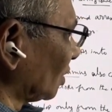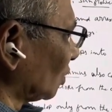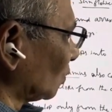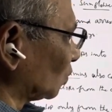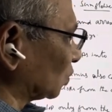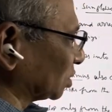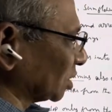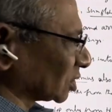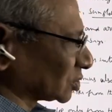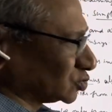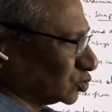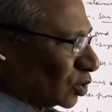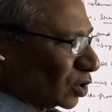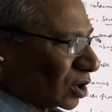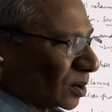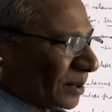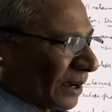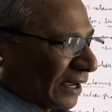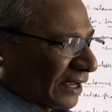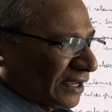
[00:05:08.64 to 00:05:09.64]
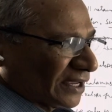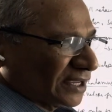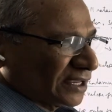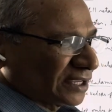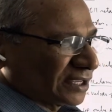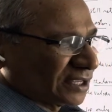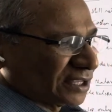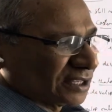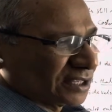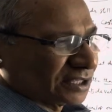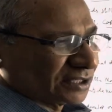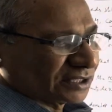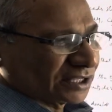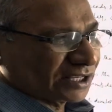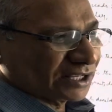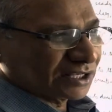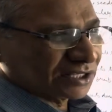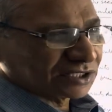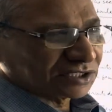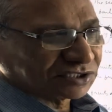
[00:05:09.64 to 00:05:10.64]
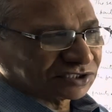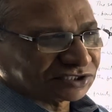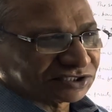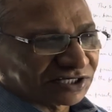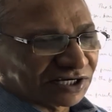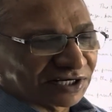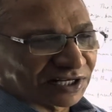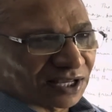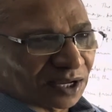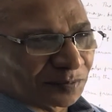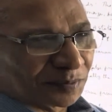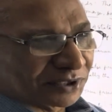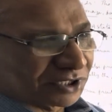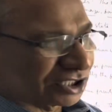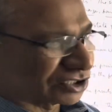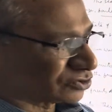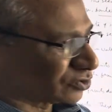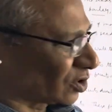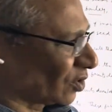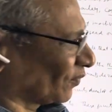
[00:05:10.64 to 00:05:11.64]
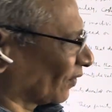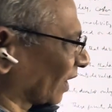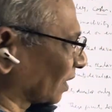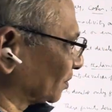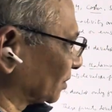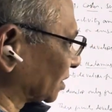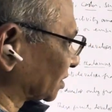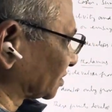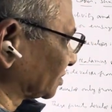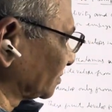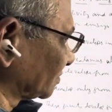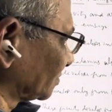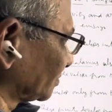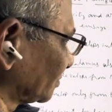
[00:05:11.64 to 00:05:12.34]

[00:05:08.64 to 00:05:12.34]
which are sold by the seed companies to the farmers.